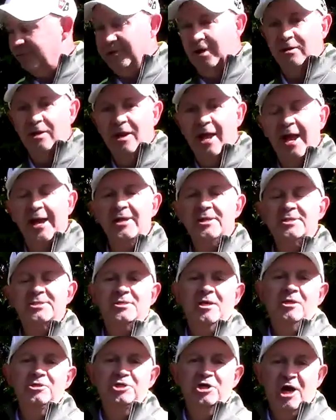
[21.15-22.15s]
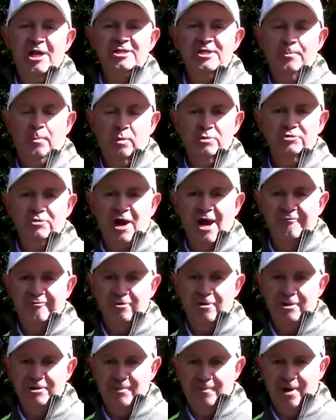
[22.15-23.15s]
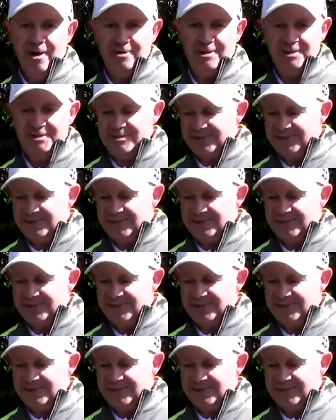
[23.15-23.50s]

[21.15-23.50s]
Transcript: the lightest adjustable driver on the market